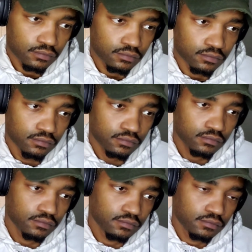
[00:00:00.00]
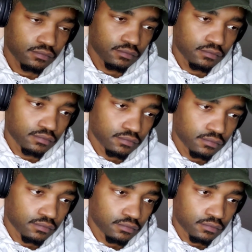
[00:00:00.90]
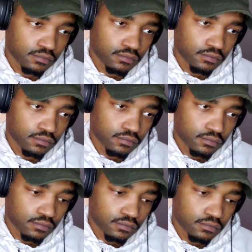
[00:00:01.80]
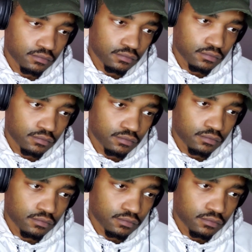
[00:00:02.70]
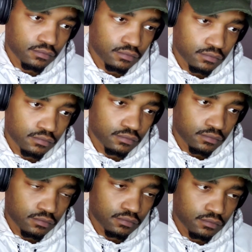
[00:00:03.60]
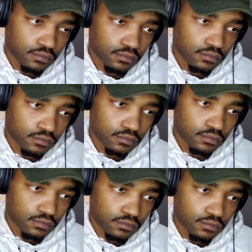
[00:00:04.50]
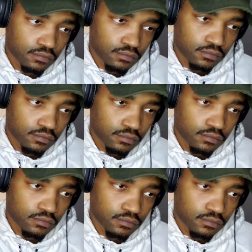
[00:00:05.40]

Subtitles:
(silent)